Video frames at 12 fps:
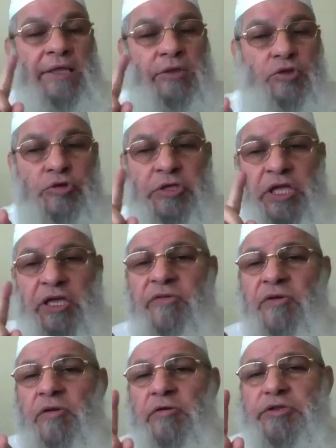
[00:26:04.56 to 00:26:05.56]
and don't
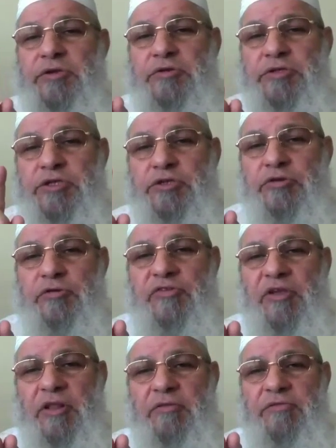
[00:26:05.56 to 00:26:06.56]
ever return it
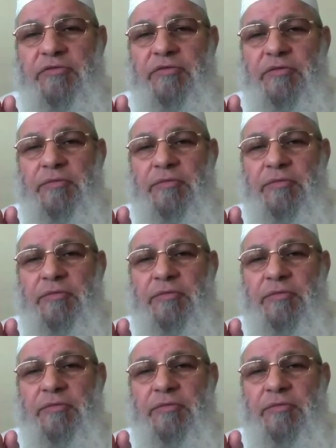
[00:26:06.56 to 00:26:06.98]
yourself.